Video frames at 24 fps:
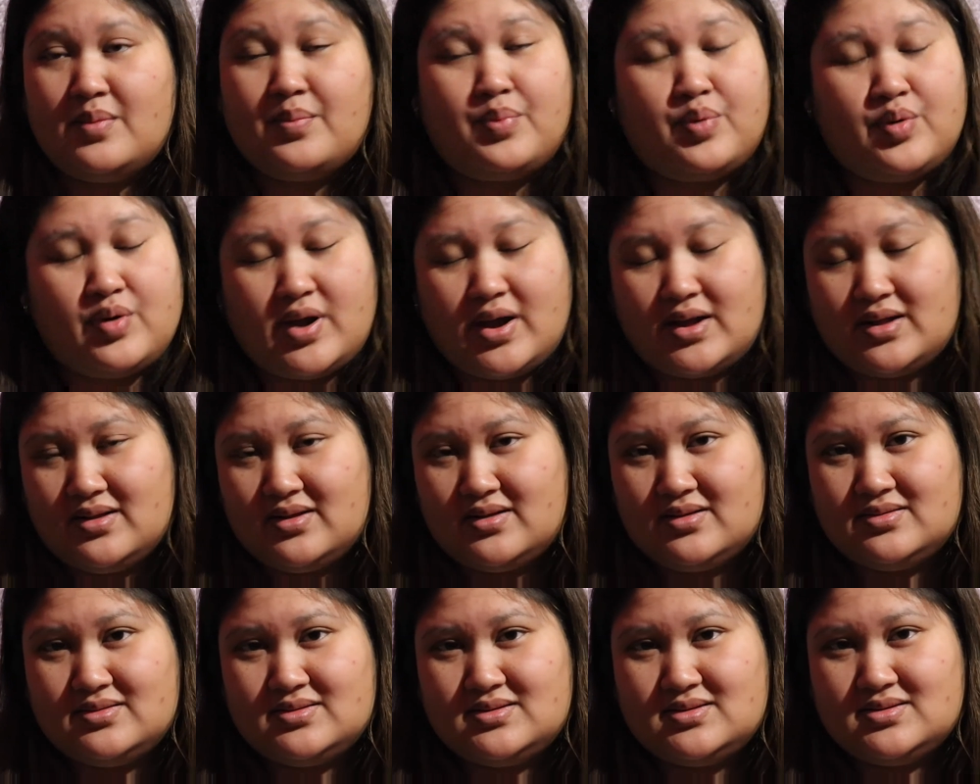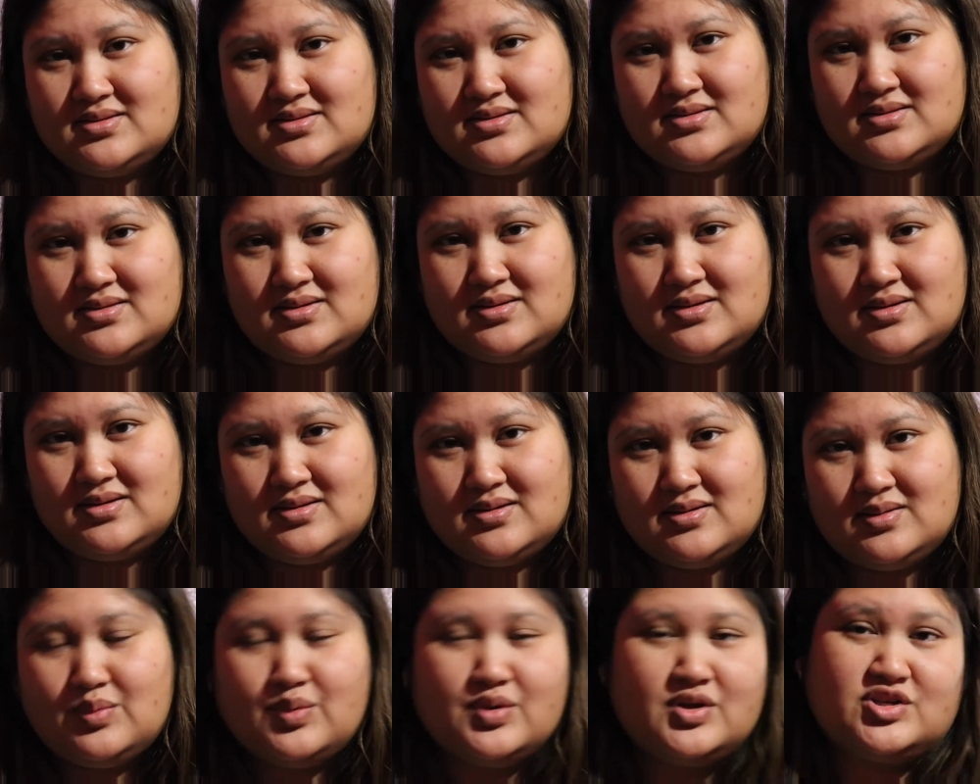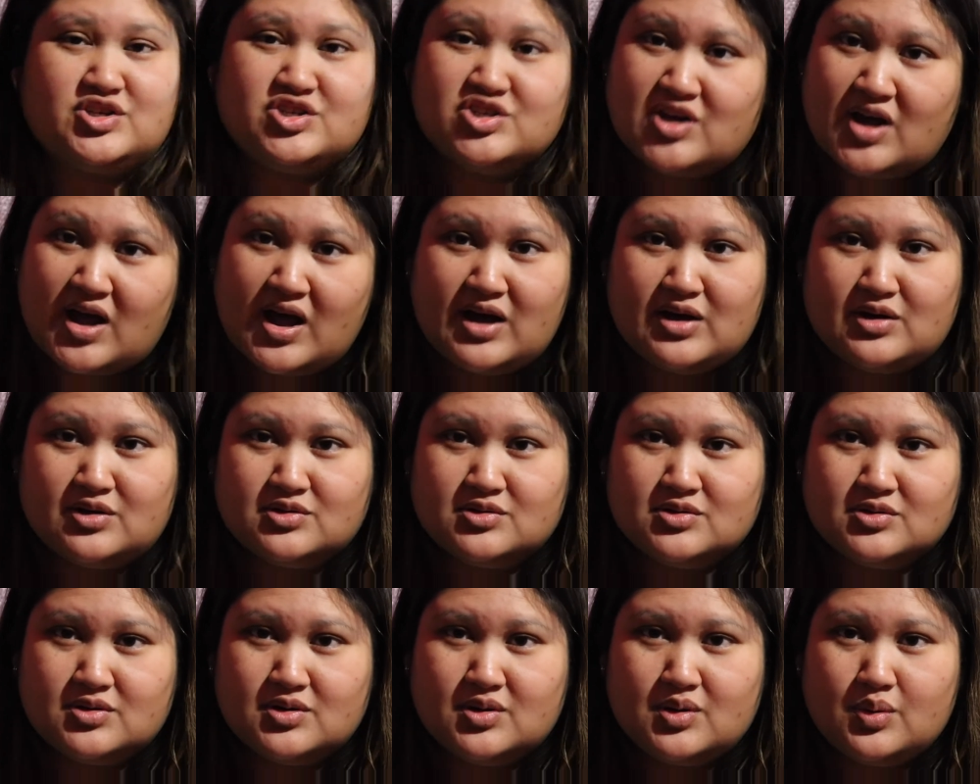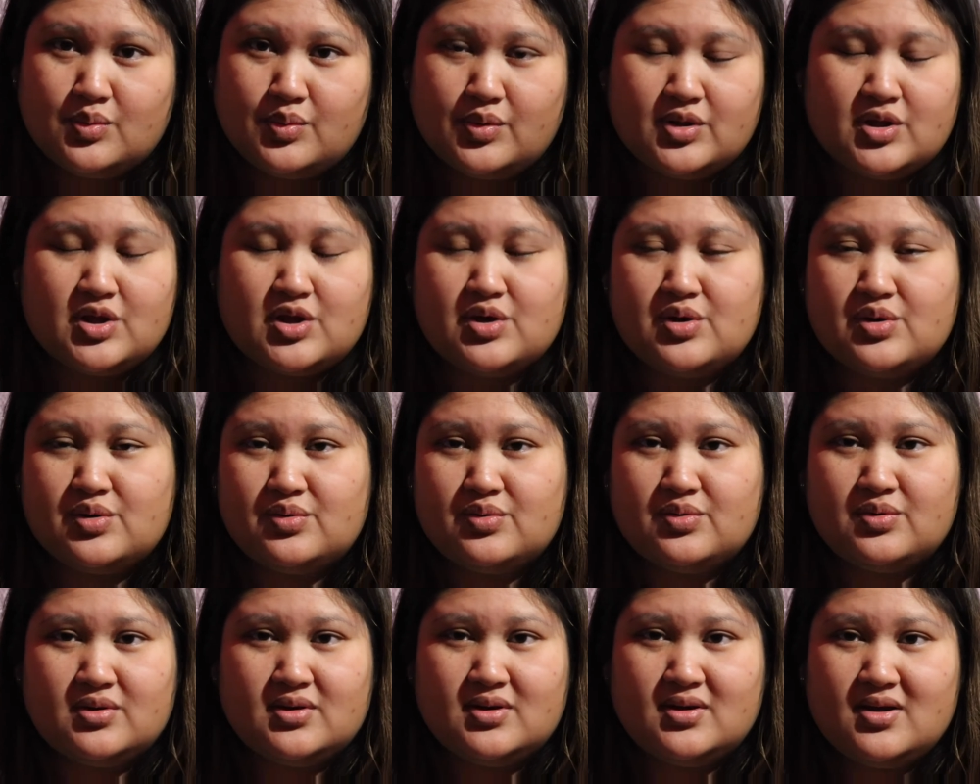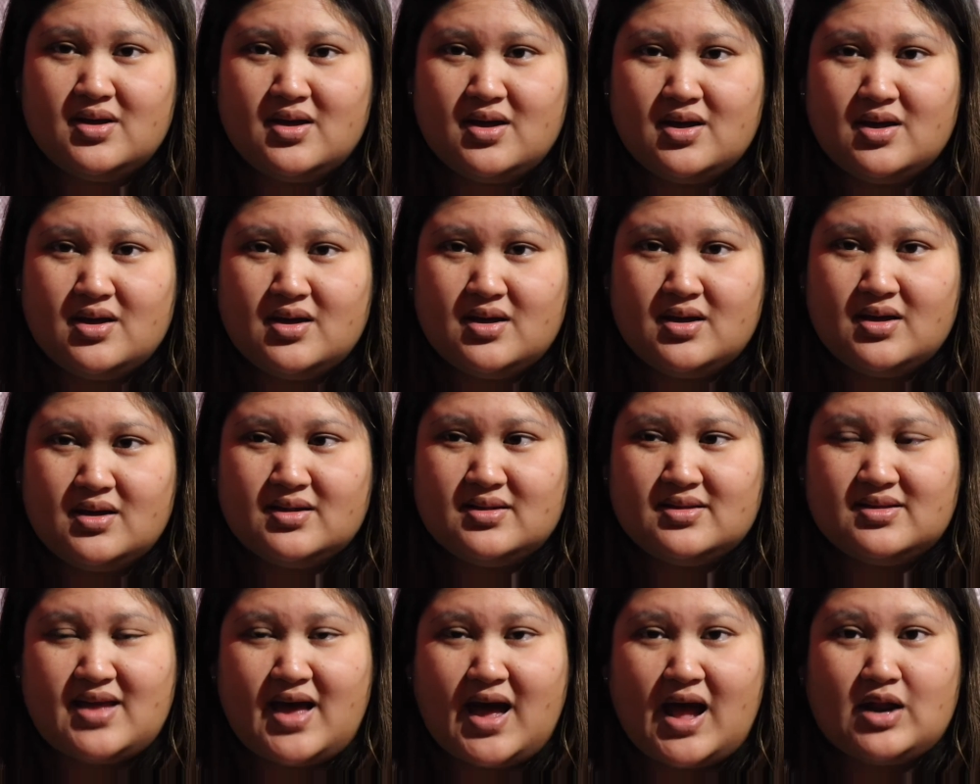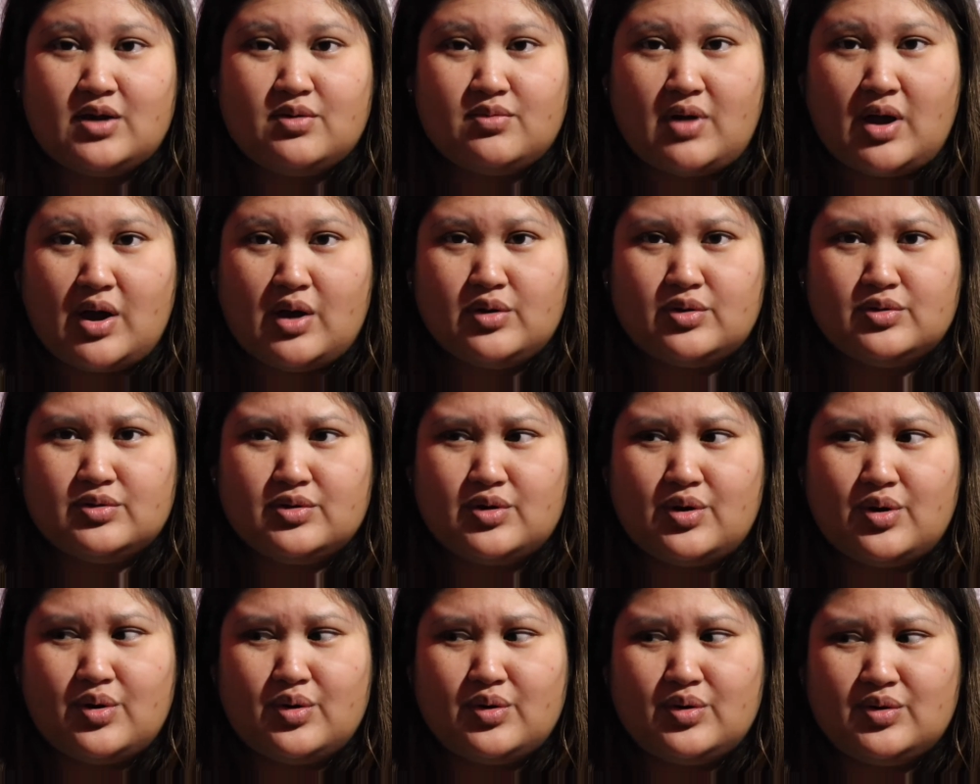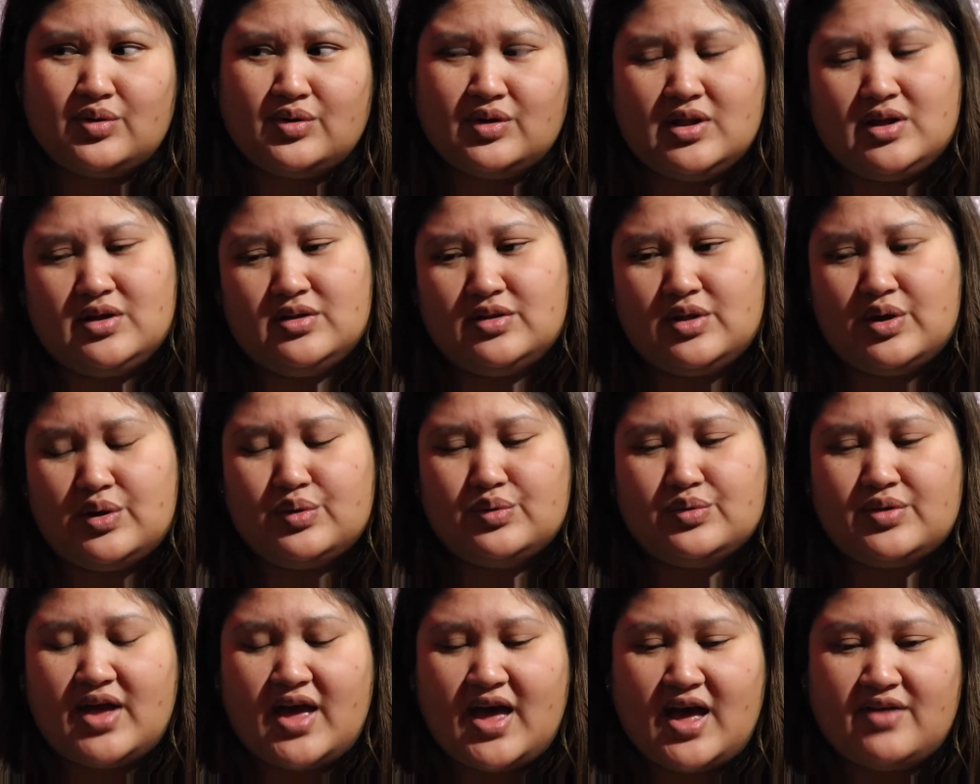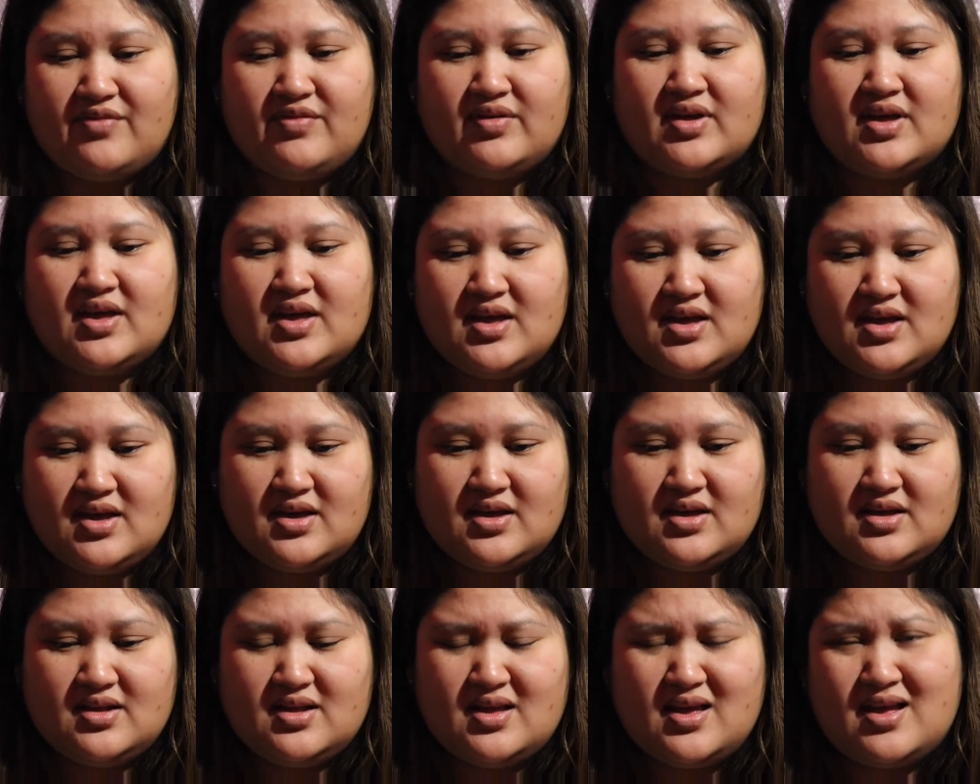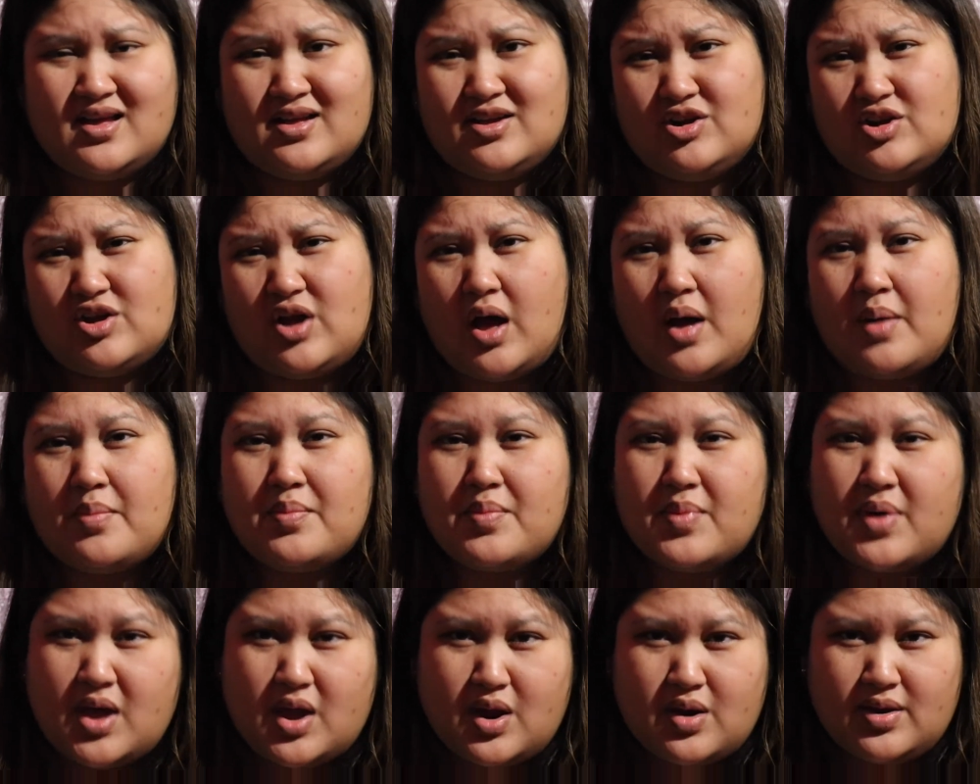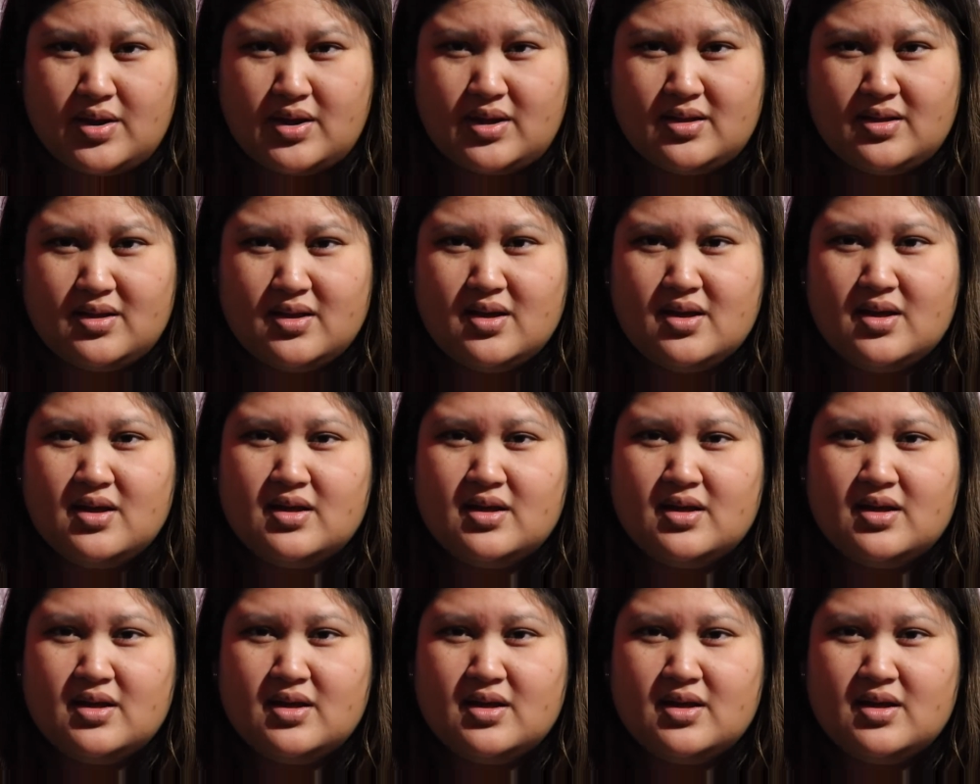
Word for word: pregnant with a child with no dad around or let alone have a kid and you're not married.